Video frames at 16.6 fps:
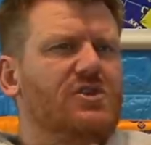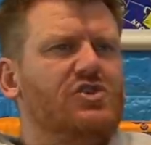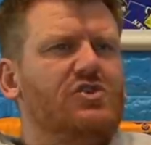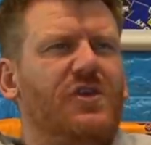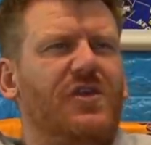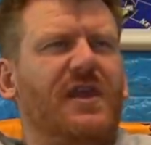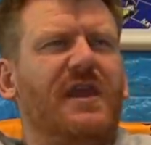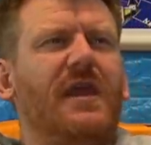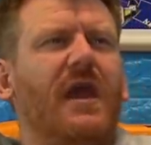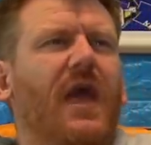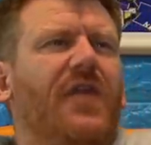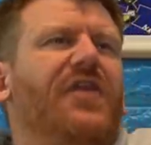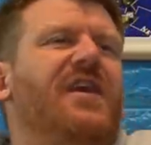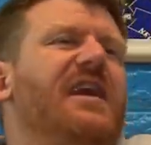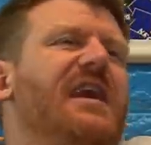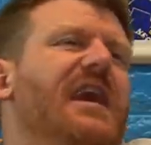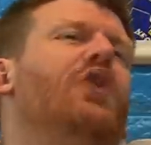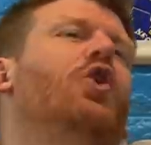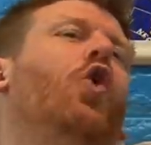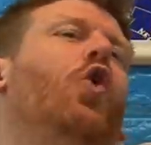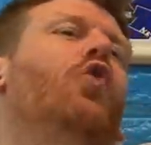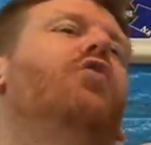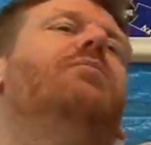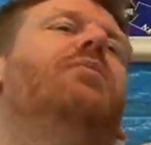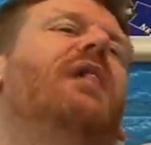So I think he
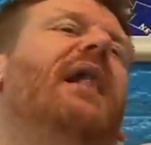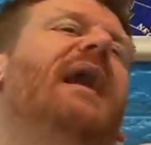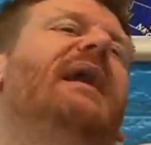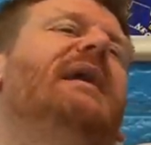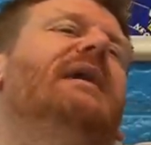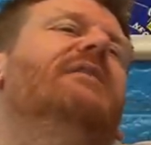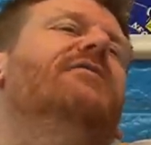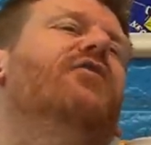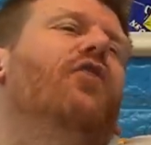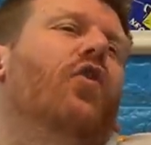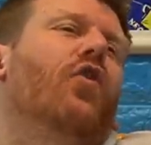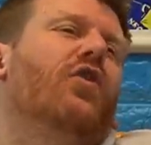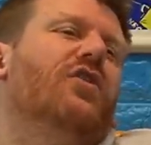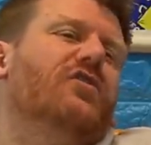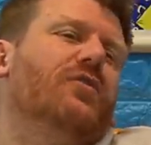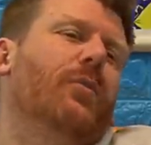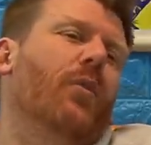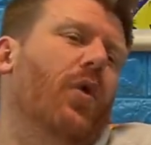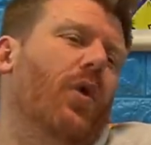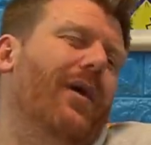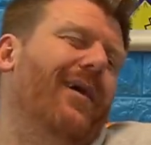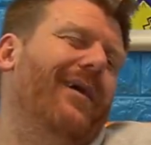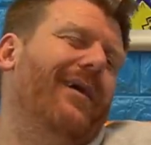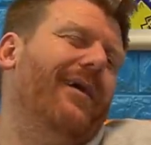could play for us, but